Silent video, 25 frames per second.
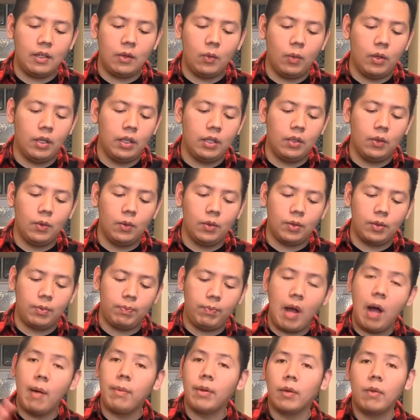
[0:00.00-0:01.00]
You want to use
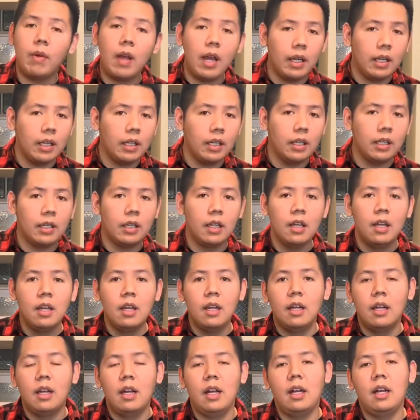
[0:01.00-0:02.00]
pomegranate,
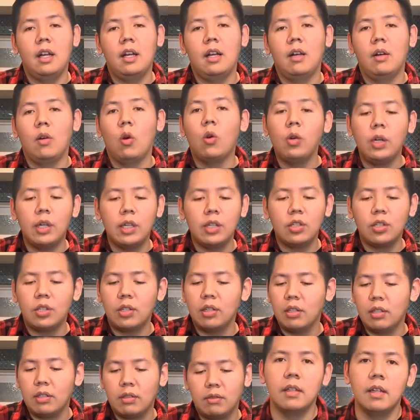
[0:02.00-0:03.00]
orange.
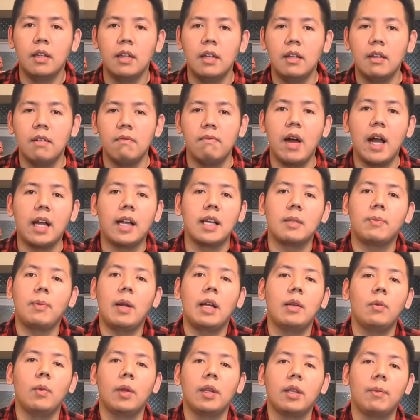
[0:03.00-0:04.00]
Vodka is
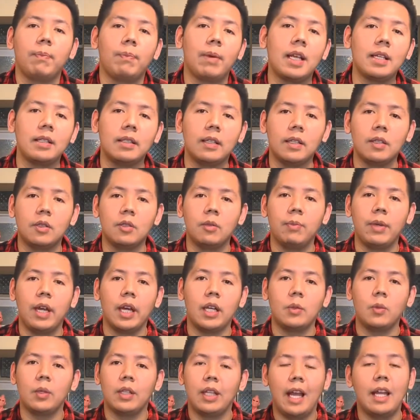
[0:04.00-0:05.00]
probably one of the best things to
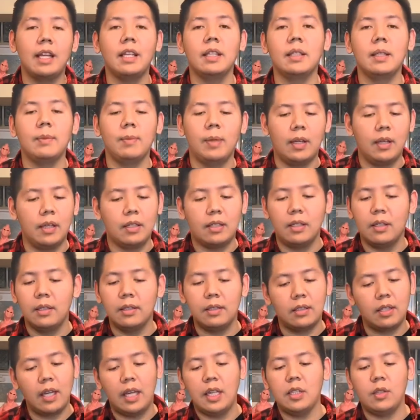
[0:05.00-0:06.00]
mix with anything, because it'll
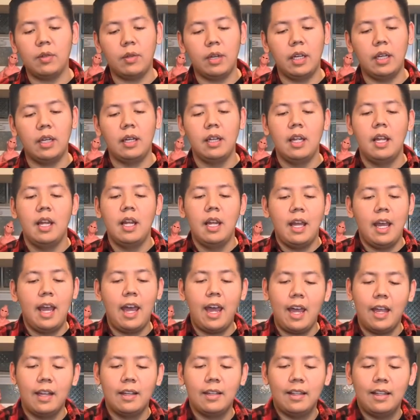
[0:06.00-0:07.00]
taste great.
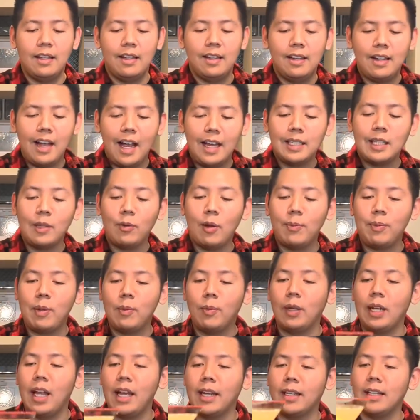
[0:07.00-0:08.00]
And I see why
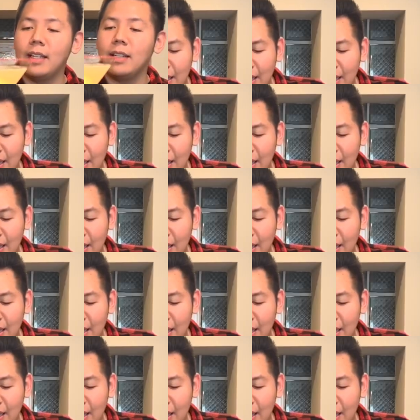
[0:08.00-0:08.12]
people like it.